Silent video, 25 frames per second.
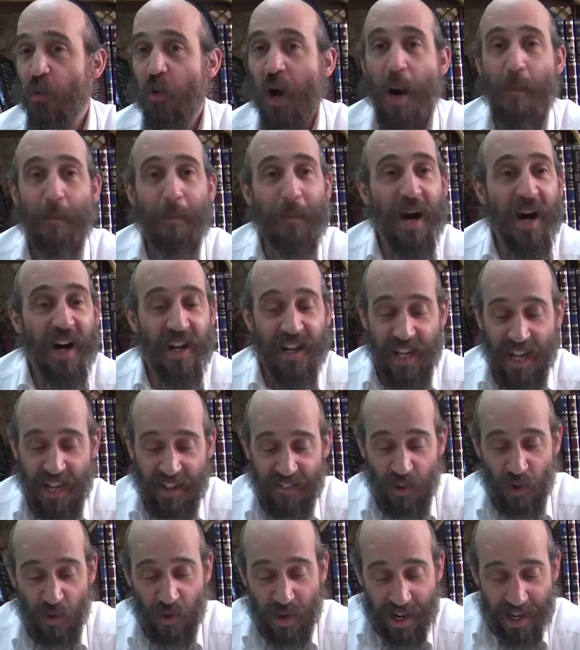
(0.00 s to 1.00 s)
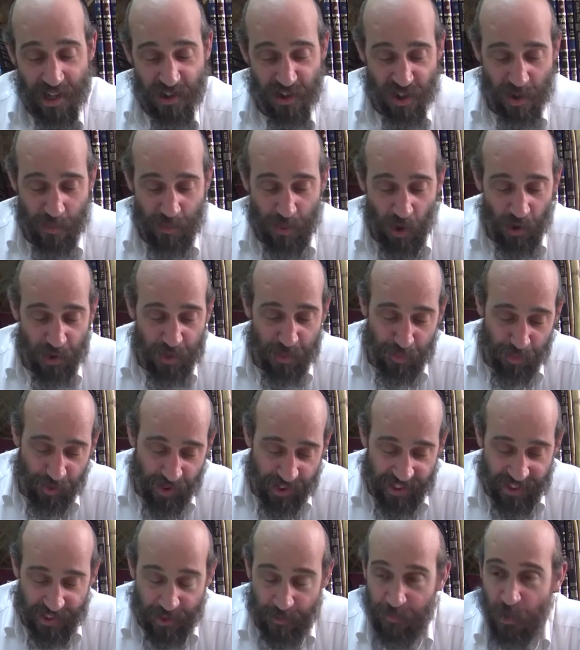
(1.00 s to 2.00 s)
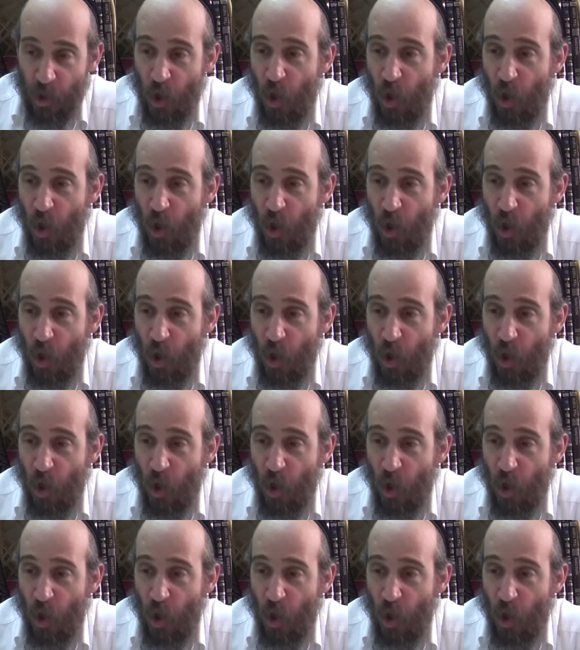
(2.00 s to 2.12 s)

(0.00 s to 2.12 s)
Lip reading: Ramban and the Rashi both bring.